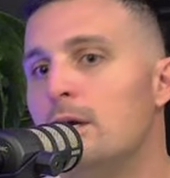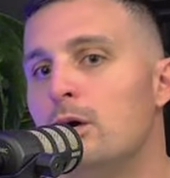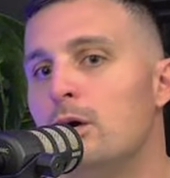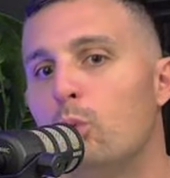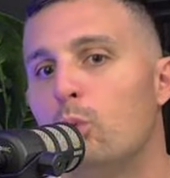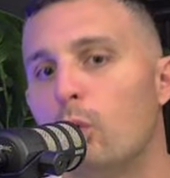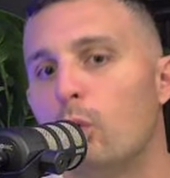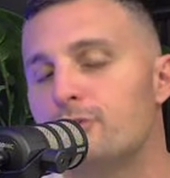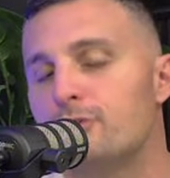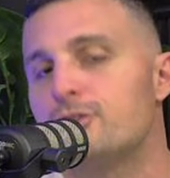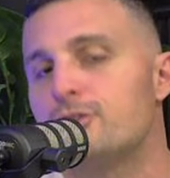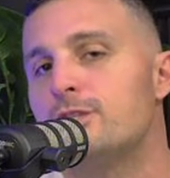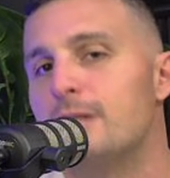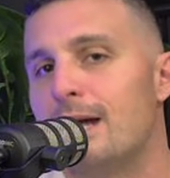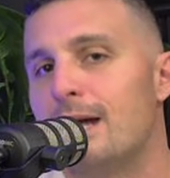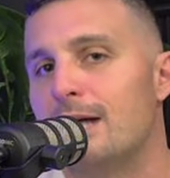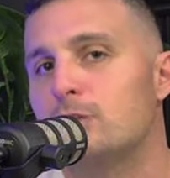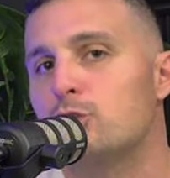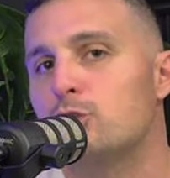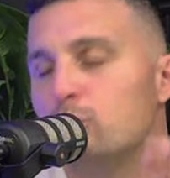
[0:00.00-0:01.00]
what's the
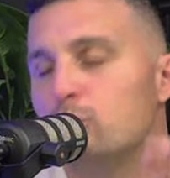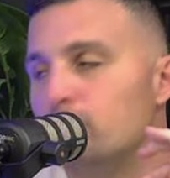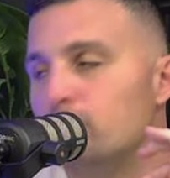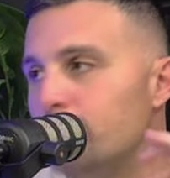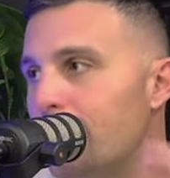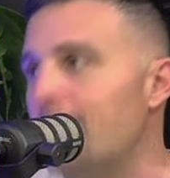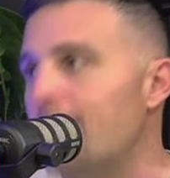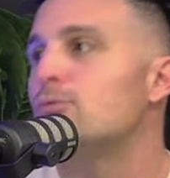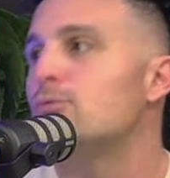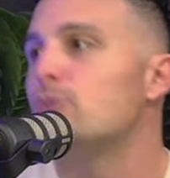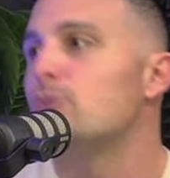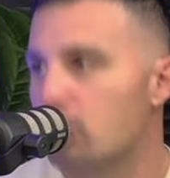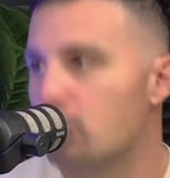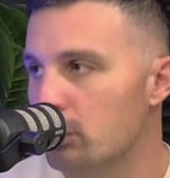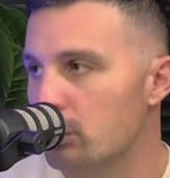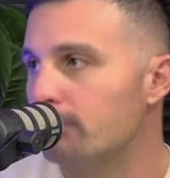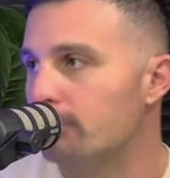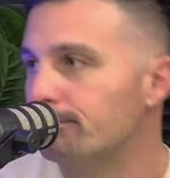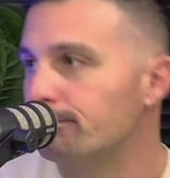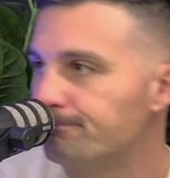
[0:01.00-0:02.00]
actual net
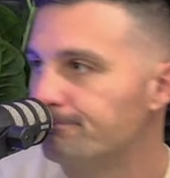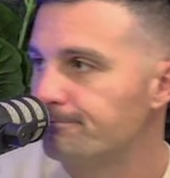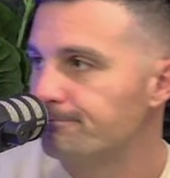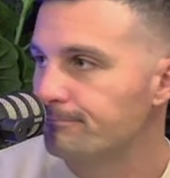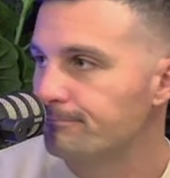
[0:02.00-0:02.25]
return?